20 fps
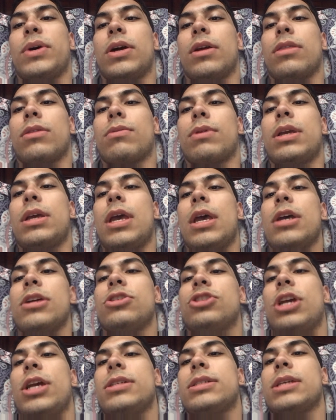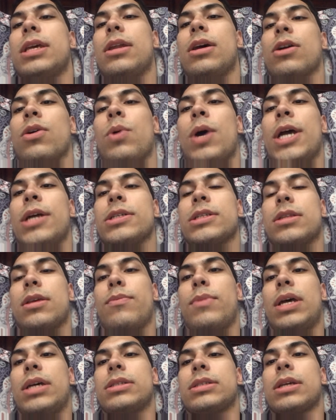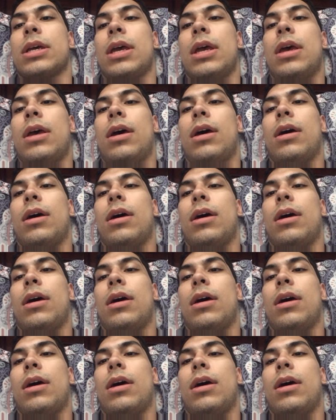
Part 3, Jason acquires the mask.